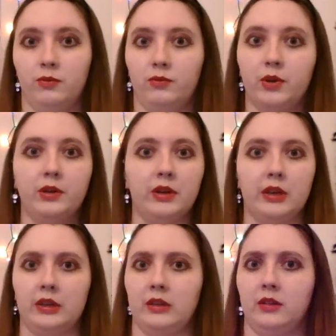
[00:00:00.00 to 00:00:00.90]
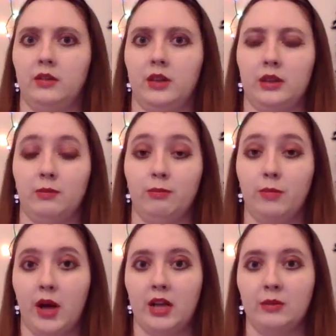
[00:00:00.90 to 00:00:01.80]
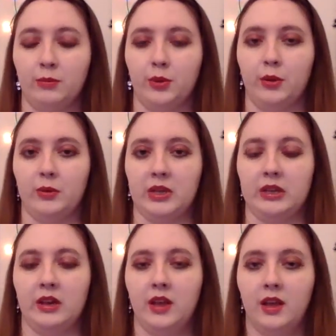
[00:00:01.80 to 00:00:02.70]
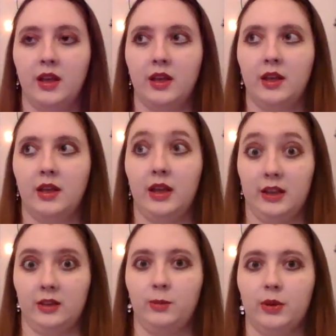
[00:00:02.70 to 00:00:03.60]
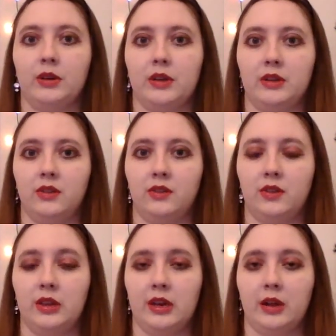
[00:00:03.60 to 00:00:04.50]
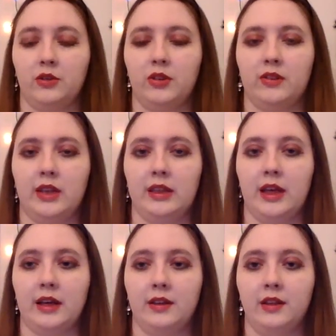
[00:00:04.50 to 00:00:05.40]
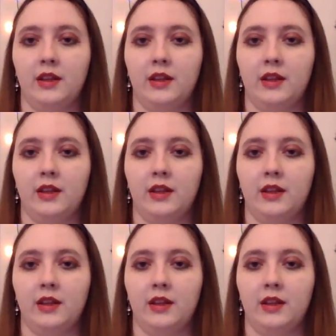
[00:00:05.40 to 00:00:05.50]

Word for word: very like mind blowing experience, and I'll just say that.